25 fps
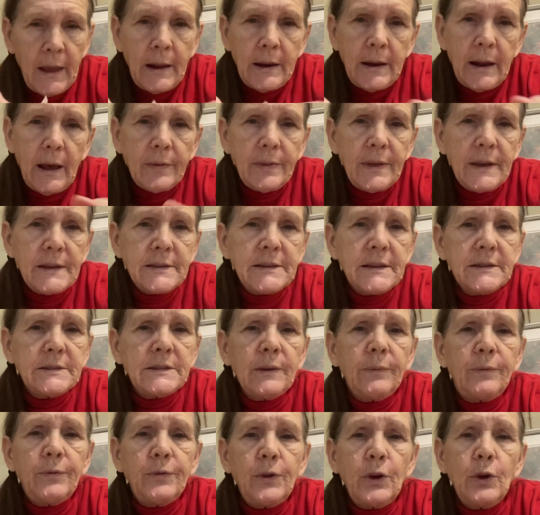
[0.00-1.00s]
Now this is a
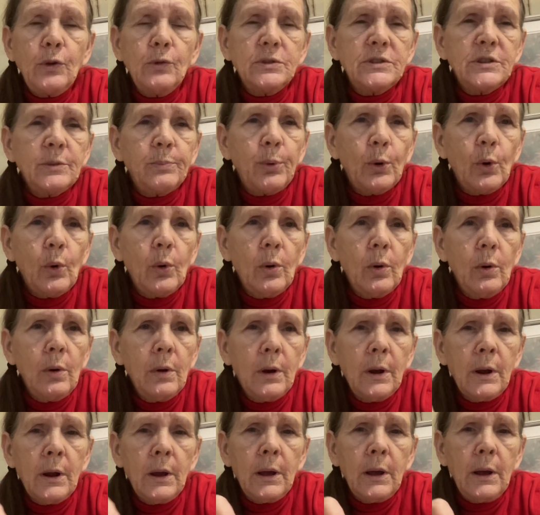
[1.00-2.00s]
fusible
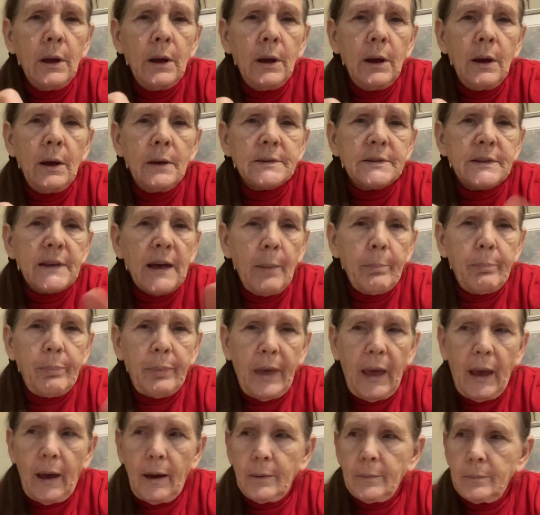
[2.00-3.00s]

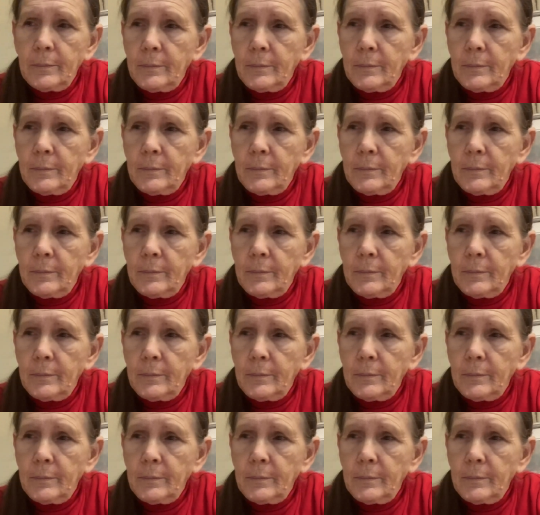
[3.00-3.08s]
something.